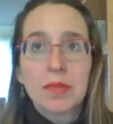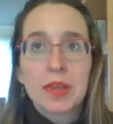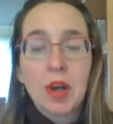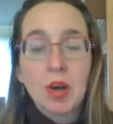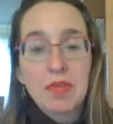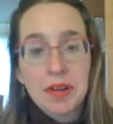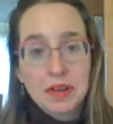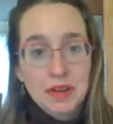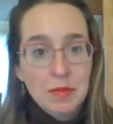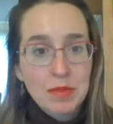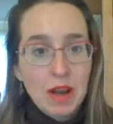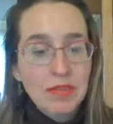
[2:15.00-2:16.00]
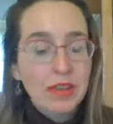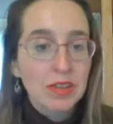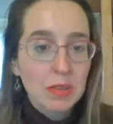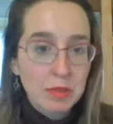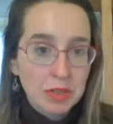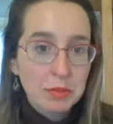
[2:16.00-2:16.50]
co-founded a nonprofit
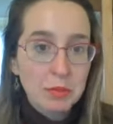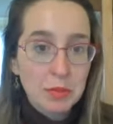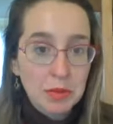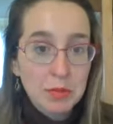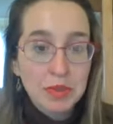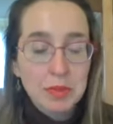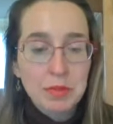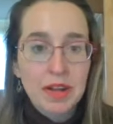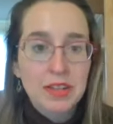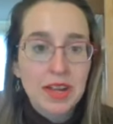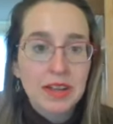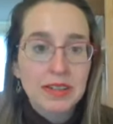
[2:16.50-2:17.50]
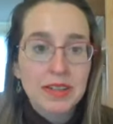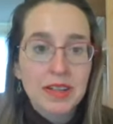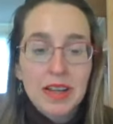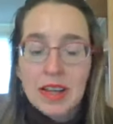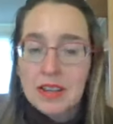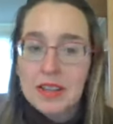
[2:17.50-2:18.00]
called the Moon Balloon Project.
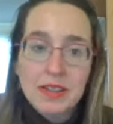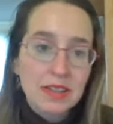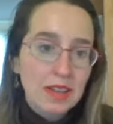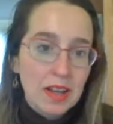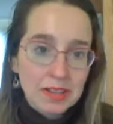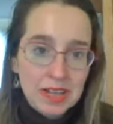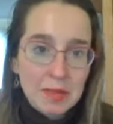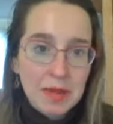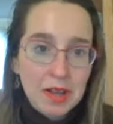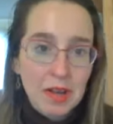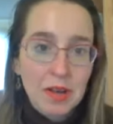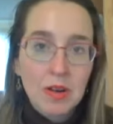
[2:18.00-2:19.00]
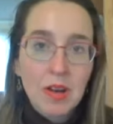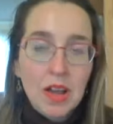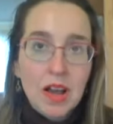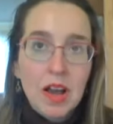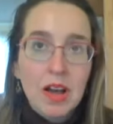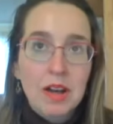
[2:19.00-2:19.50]
And this is a long time ago,
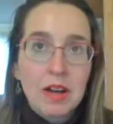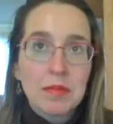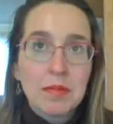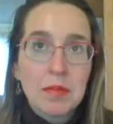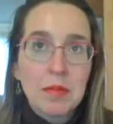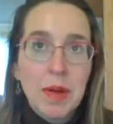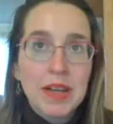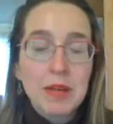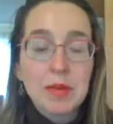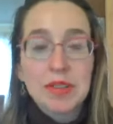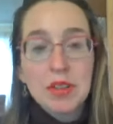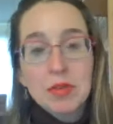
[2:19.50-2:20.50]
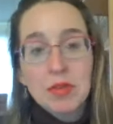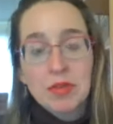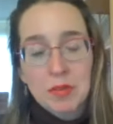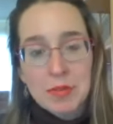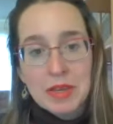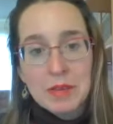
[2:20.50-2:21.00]
but it was useful
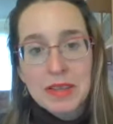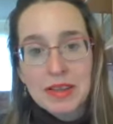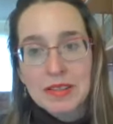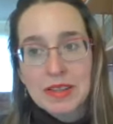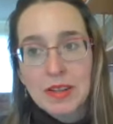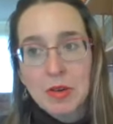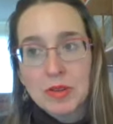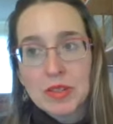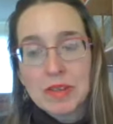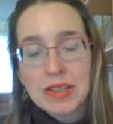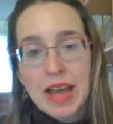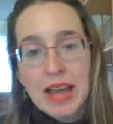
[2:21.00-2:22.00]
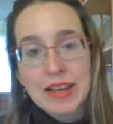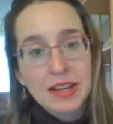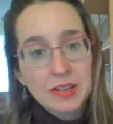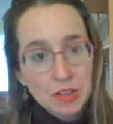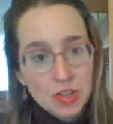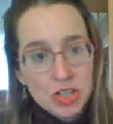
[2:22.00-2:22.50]
for me because I'd only really had
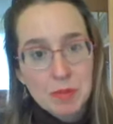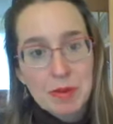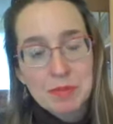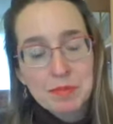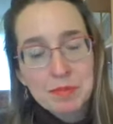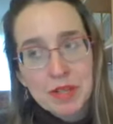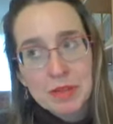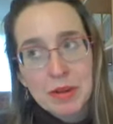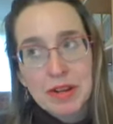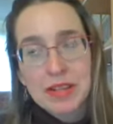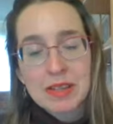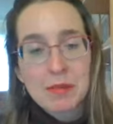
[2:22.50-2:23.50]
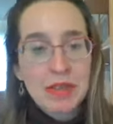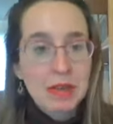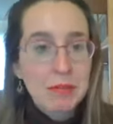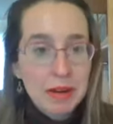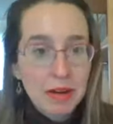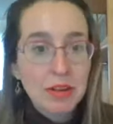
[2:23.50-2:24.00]
internship experience at
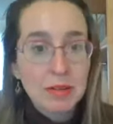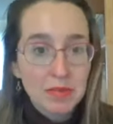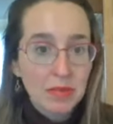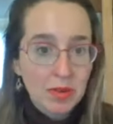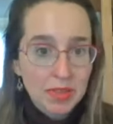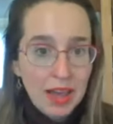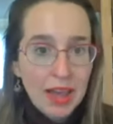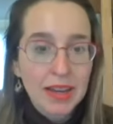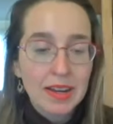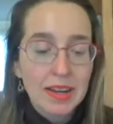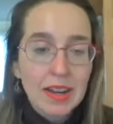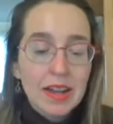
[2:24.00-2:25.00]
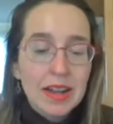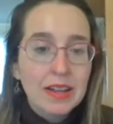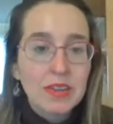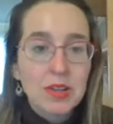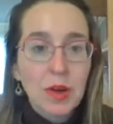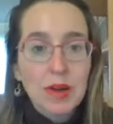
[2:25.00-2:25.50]
Planned Parenthood before that.
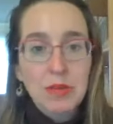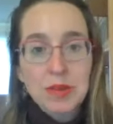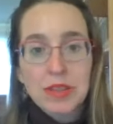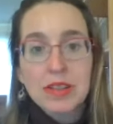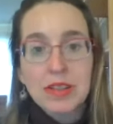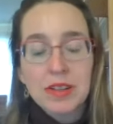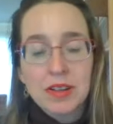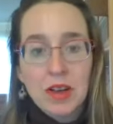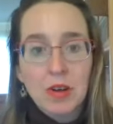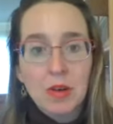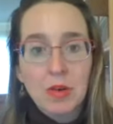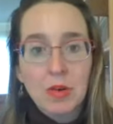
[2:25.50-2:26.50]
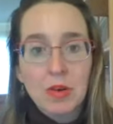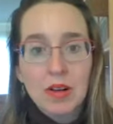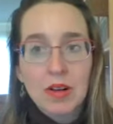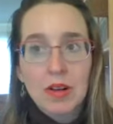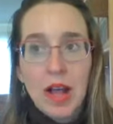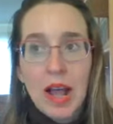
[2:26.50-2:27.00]
And so I really didn't know
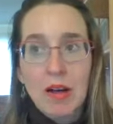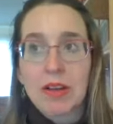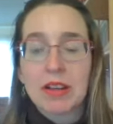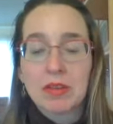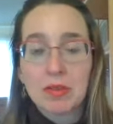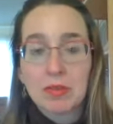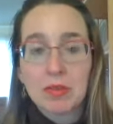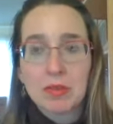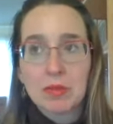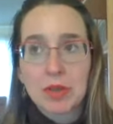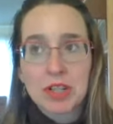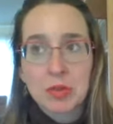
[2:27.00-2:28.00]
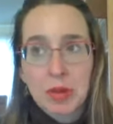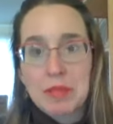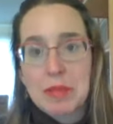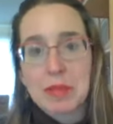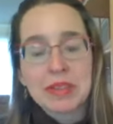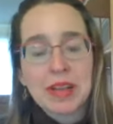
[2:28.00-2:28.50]
how I could persuade
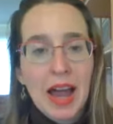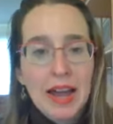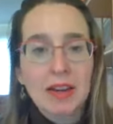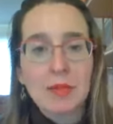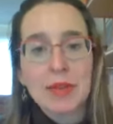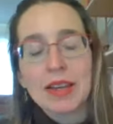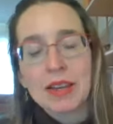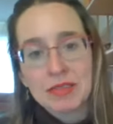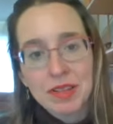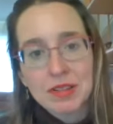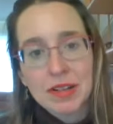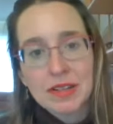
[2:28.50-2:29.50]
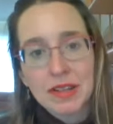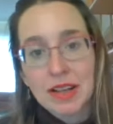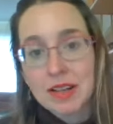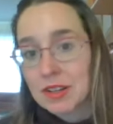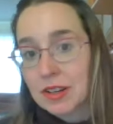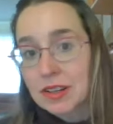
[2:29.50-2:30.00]
people to hire me in fundraising. I
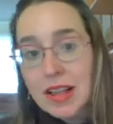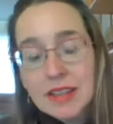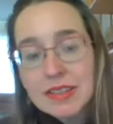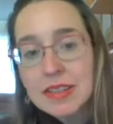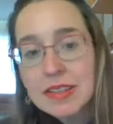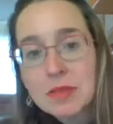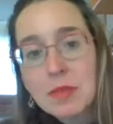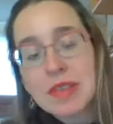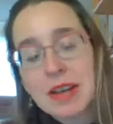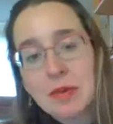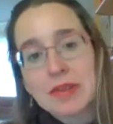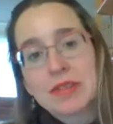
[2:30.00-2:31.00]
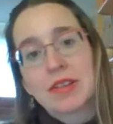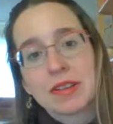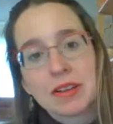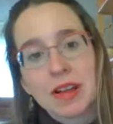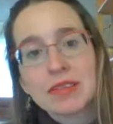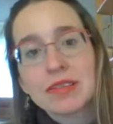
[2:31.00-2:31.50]
took classes, but that wasn't good
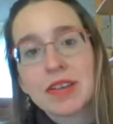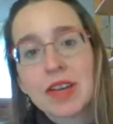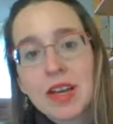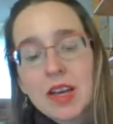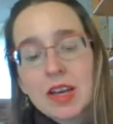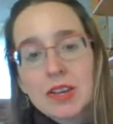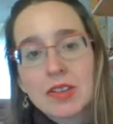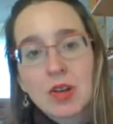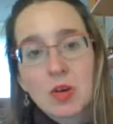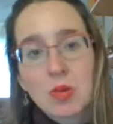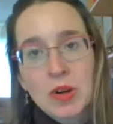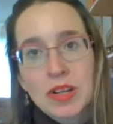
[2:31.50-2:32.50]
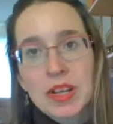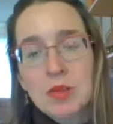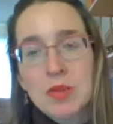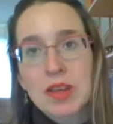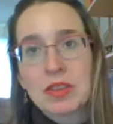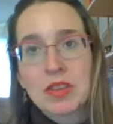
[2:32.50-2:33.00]
enough. So working
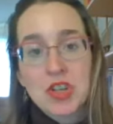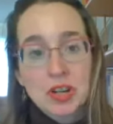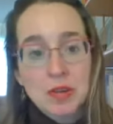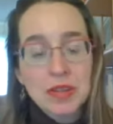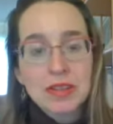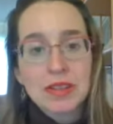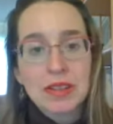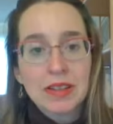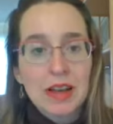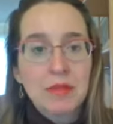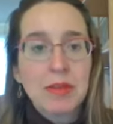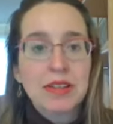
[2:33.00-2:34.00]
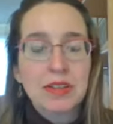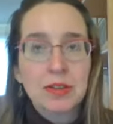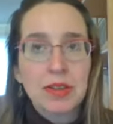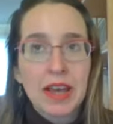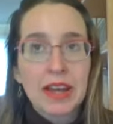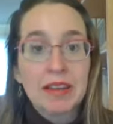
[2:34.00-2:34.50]
with Gentle Muses allowed me to
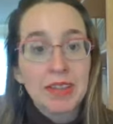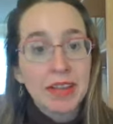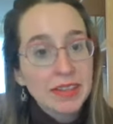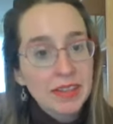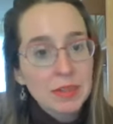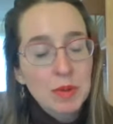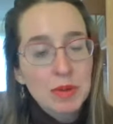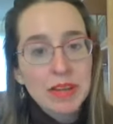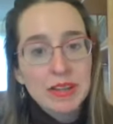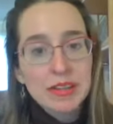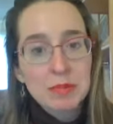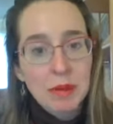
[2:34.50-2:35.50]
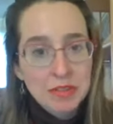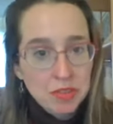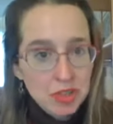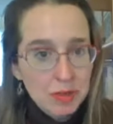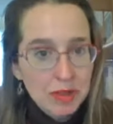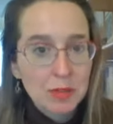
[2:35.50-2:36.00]
get events experience,
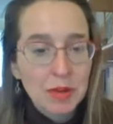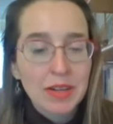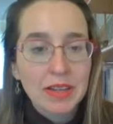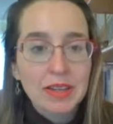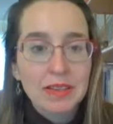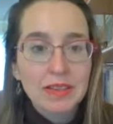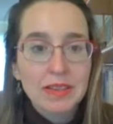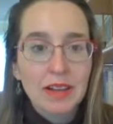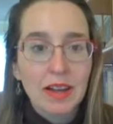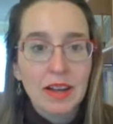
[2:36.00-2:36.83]
sponsorship experience,